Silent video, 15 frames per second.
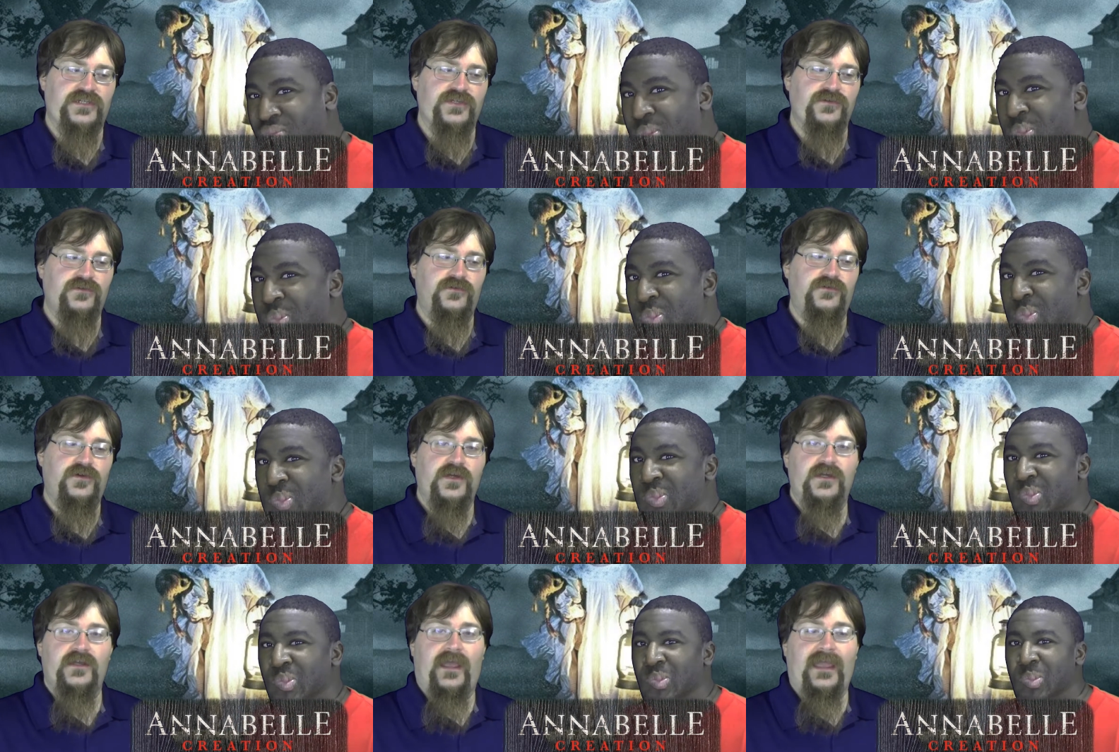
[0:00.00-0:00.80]
Speaker 1: 2,
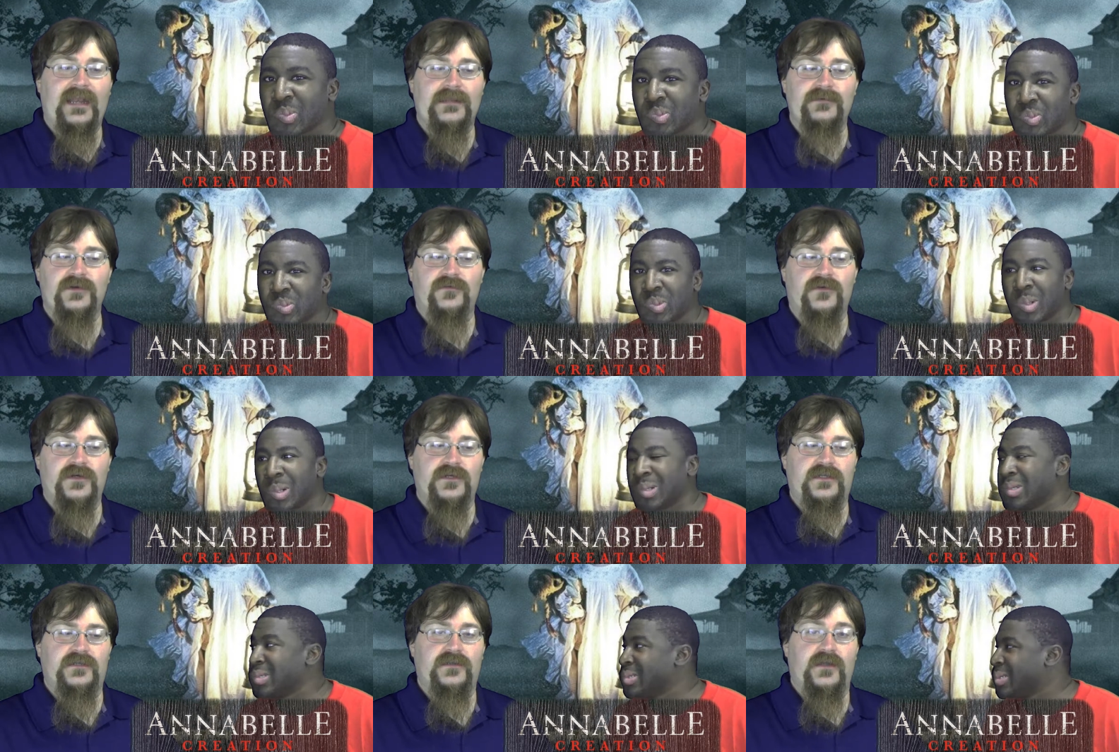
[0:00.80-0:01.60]
Annabelle
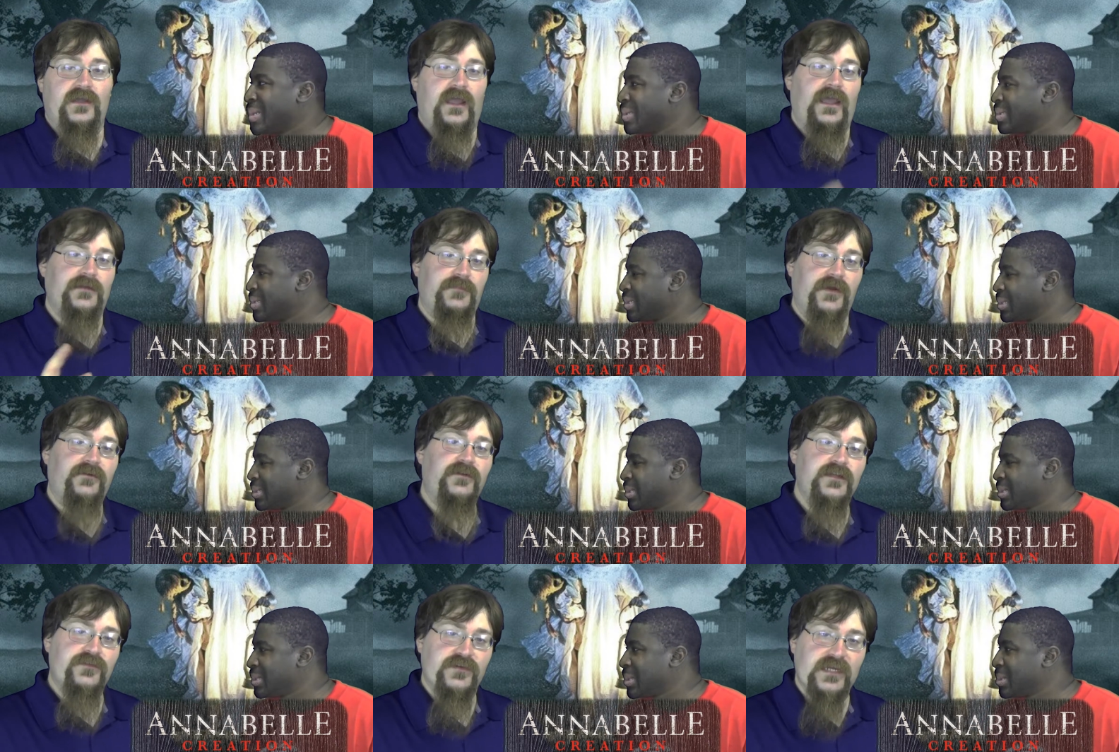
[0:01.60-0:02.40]
1, and
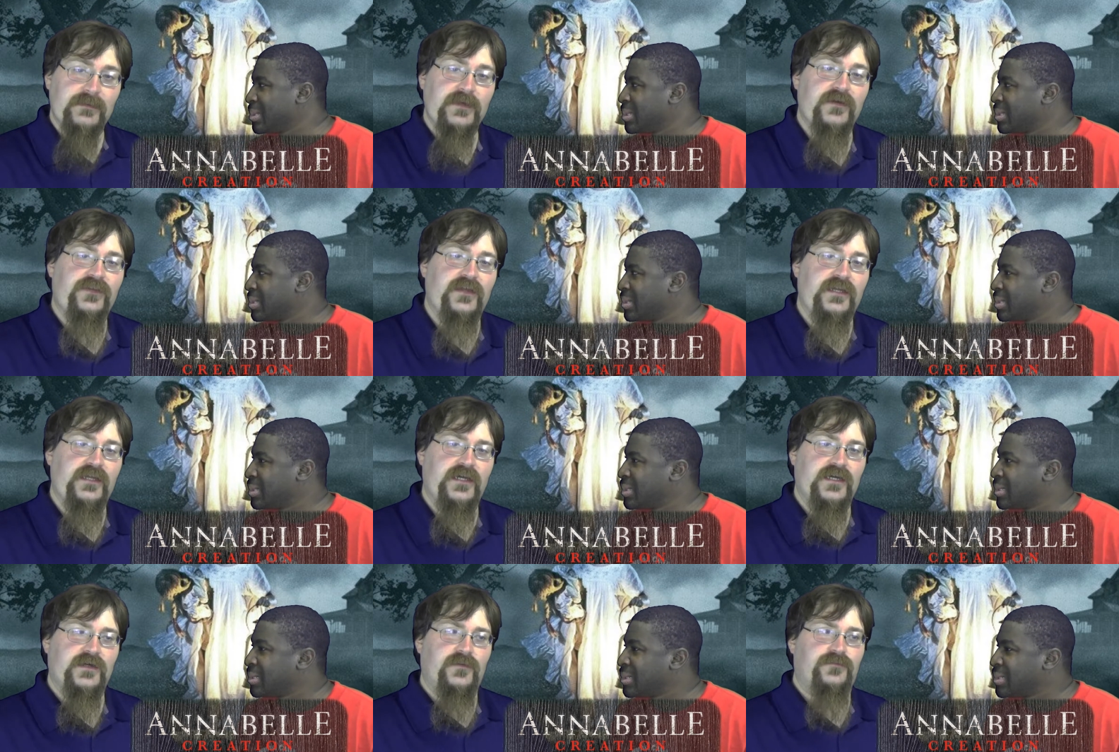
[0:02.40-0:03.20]
apparently they're coming with a
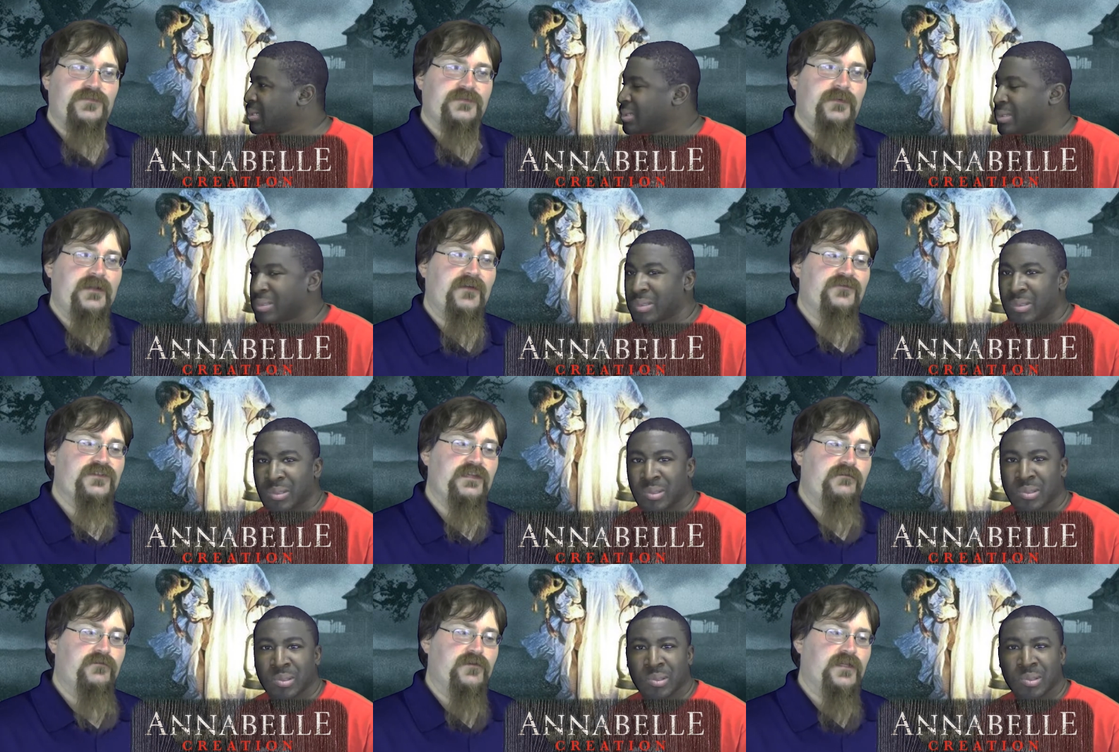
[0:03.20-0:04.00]
uh, spin-off
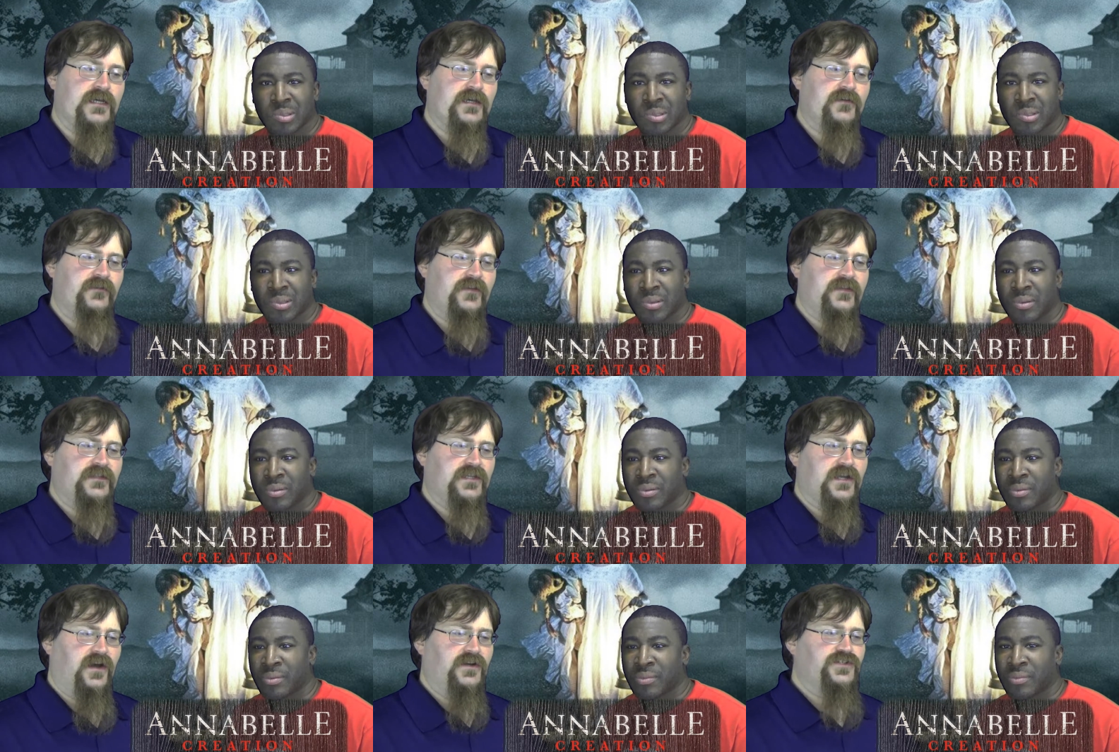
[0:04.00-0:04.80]
sequel of, I think,
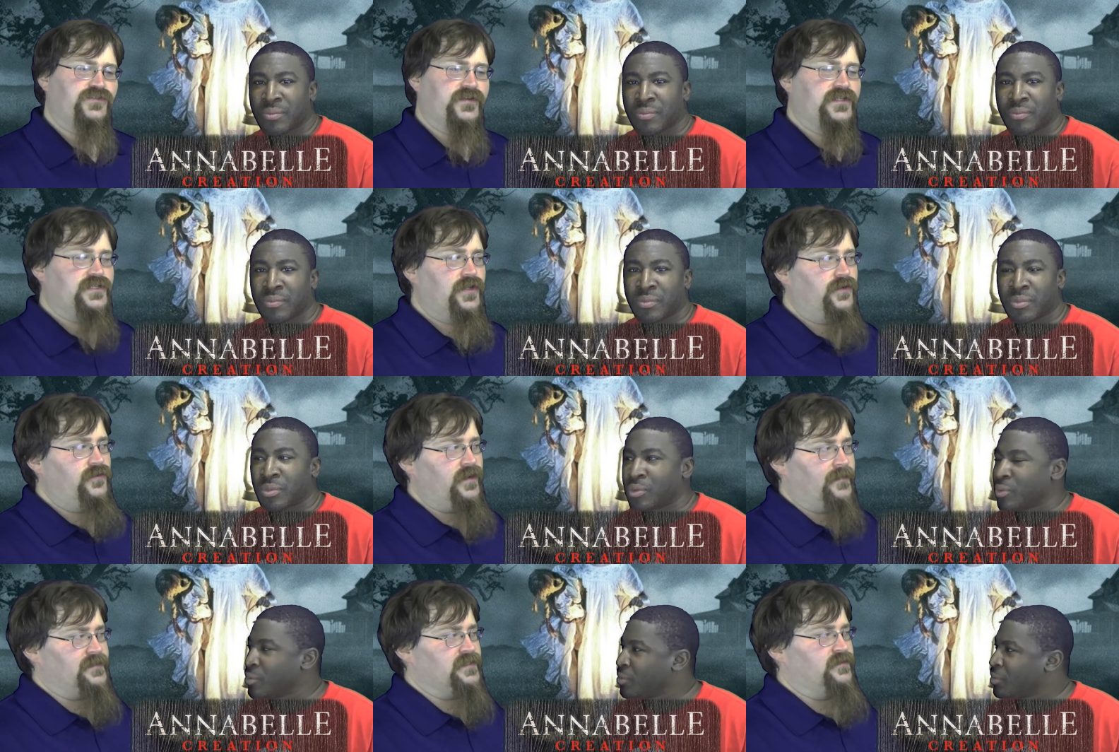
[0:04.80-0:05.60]
the Conjuring
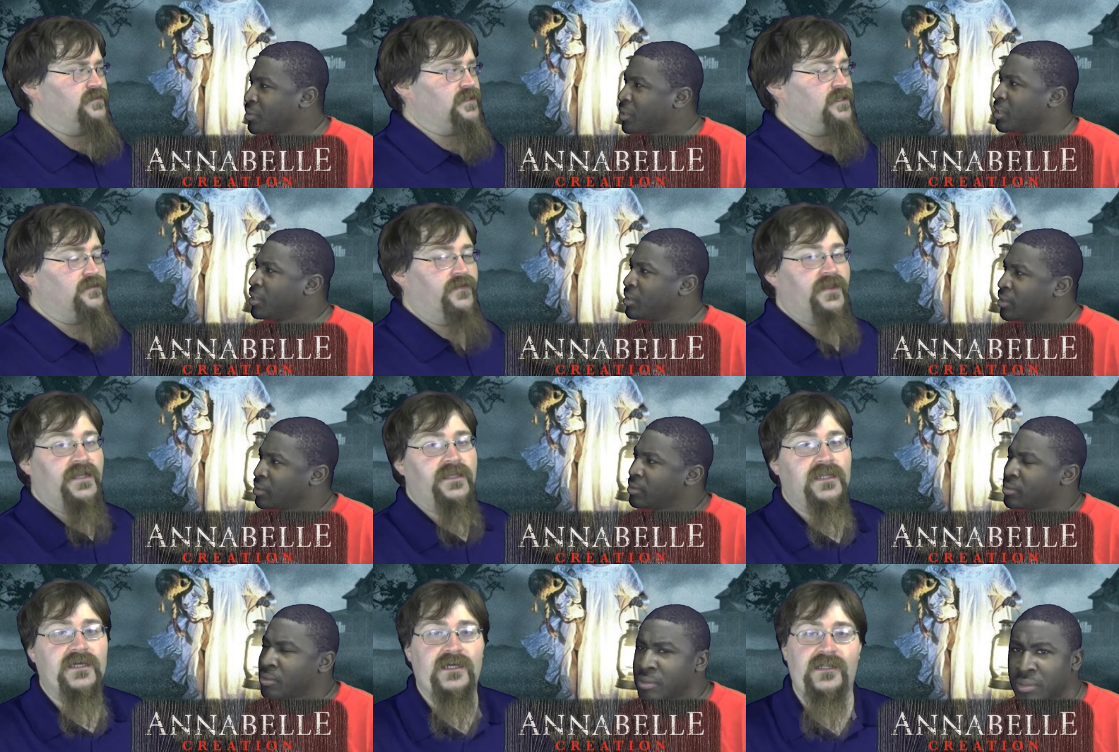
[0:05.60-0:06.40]
2 episode called yeah. The
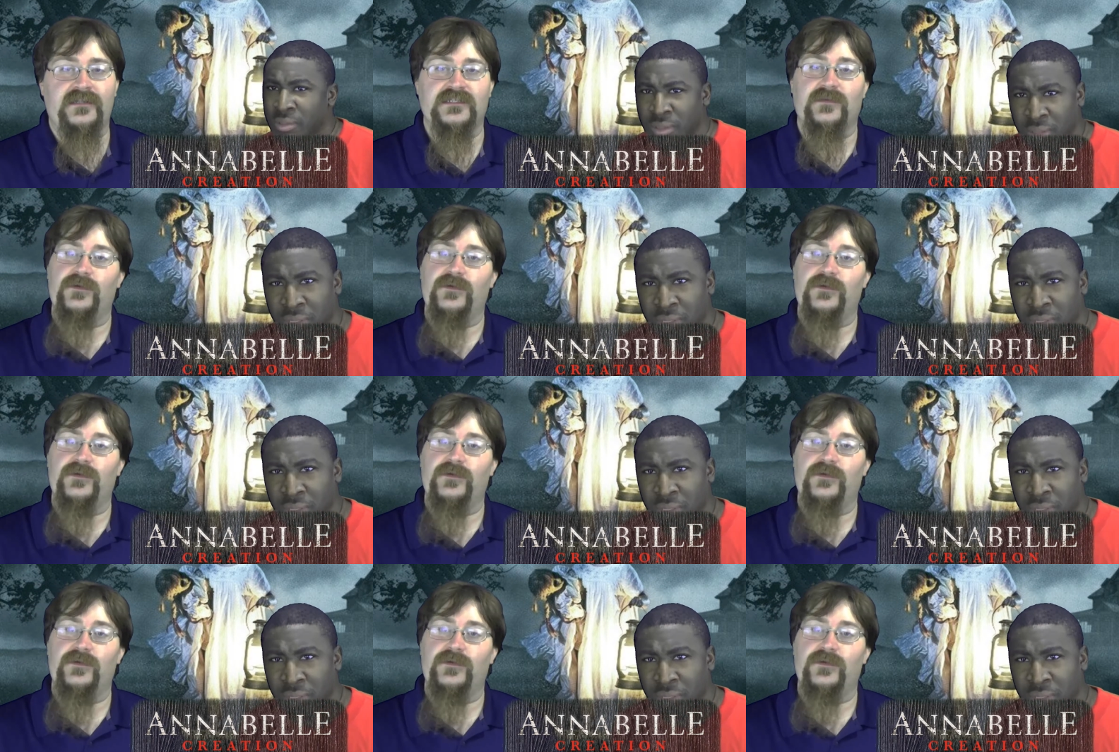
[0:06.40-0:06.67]
Nun. It's